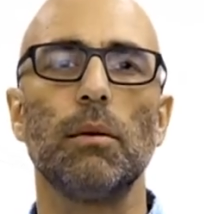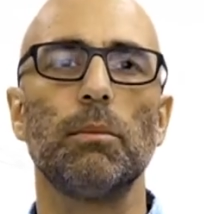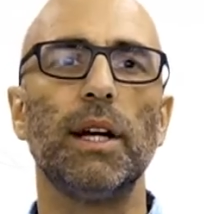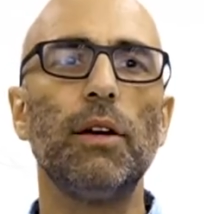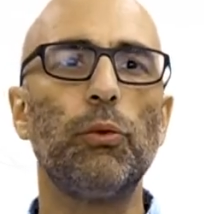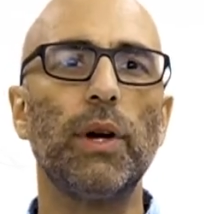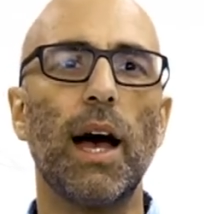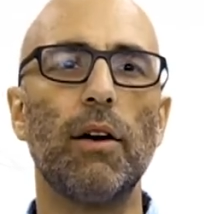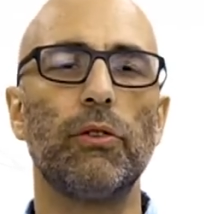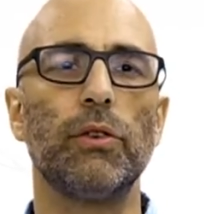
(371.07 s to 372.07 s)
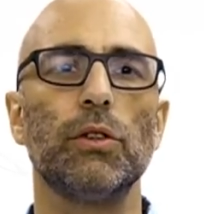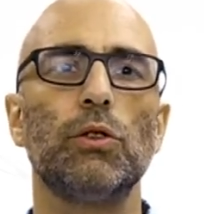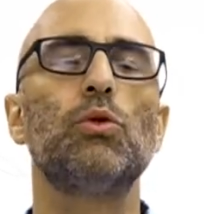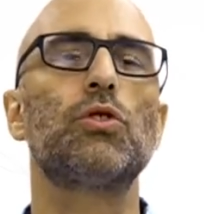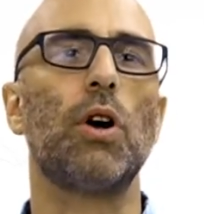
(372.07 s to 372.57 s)
But if we have
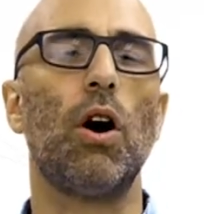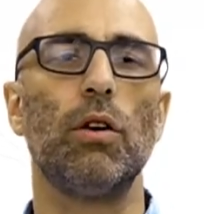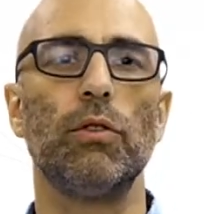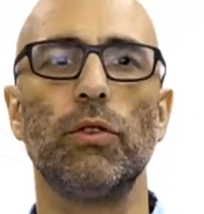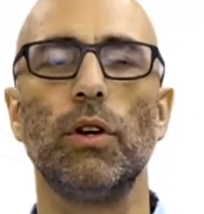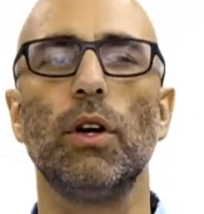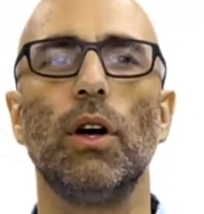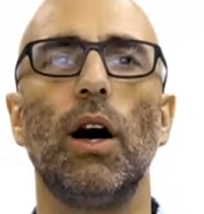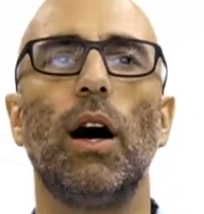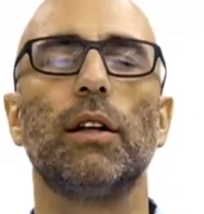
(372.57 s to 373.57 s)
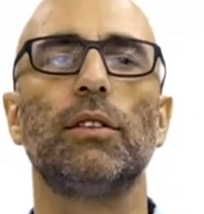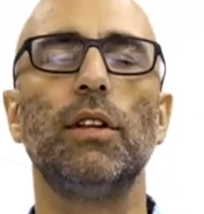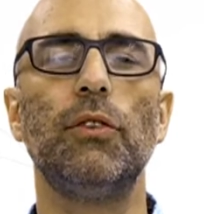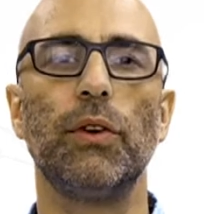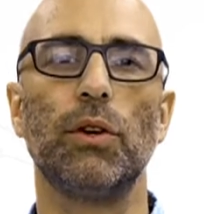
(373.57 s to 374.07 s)
to solve a
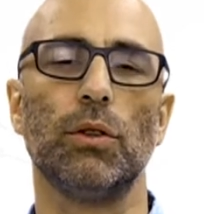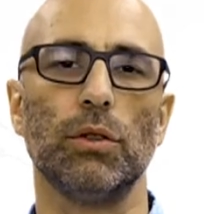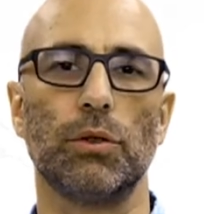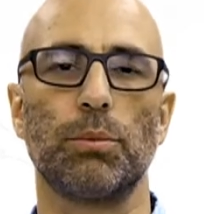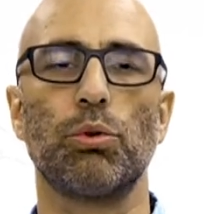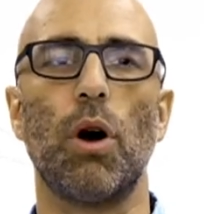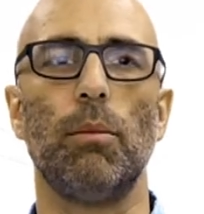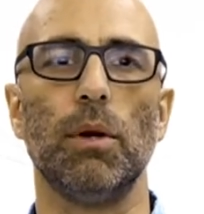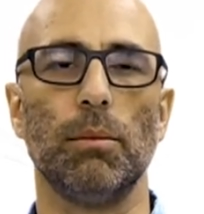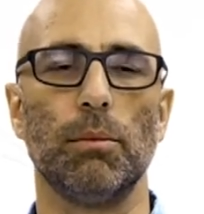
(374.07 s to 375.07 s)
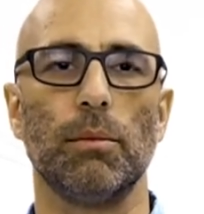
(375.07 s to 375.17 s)
difficult problem,